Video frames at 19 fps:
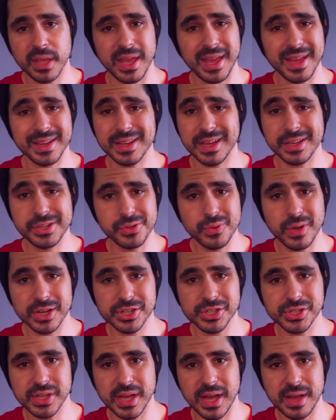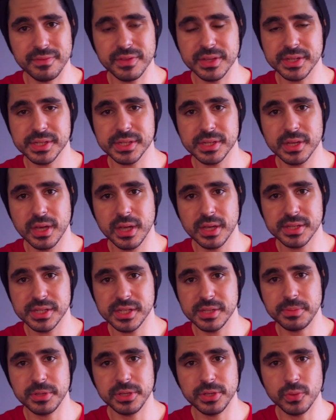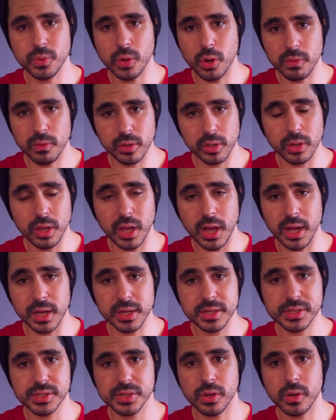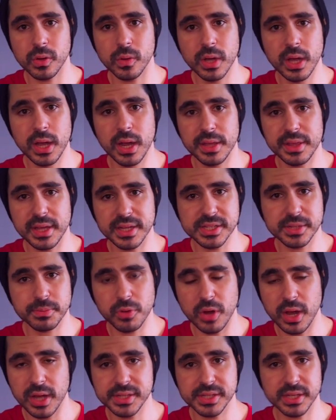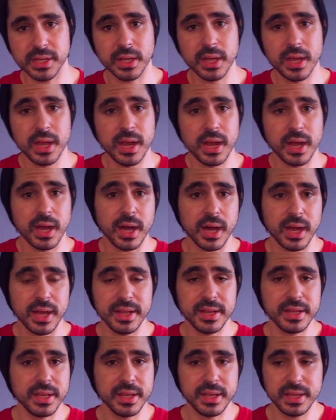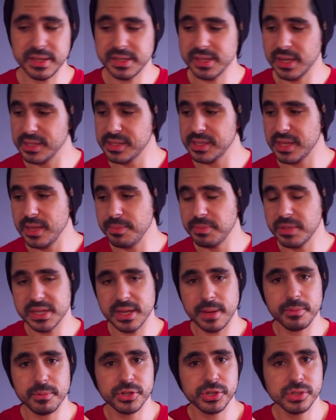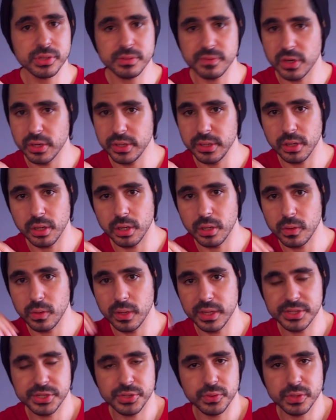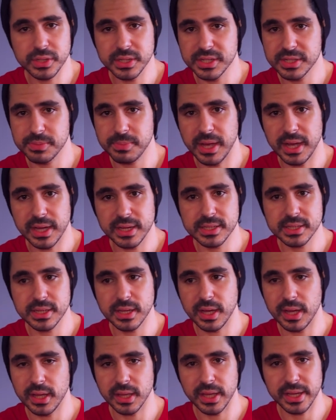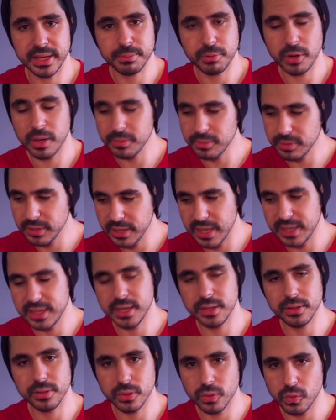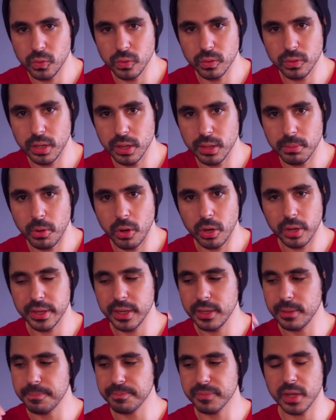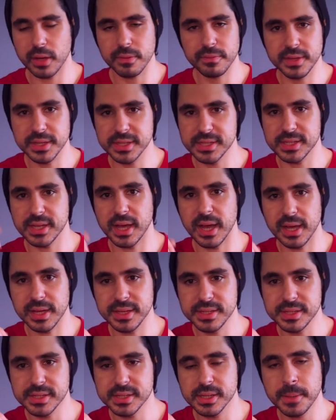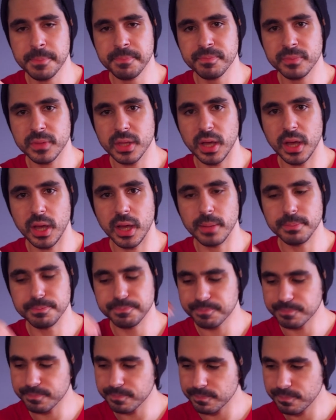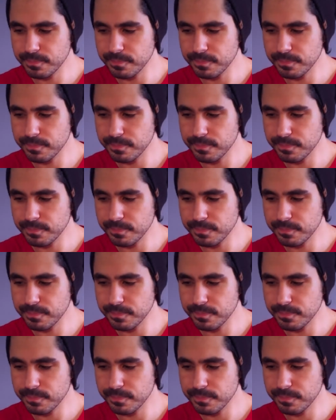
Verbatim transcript: And I do actually have this CPU overclocked, so that's surprising. Uh, it, it, does keep the temperatures very low, as you would expect, uh, like probably any other cooler on the market of this size. Um,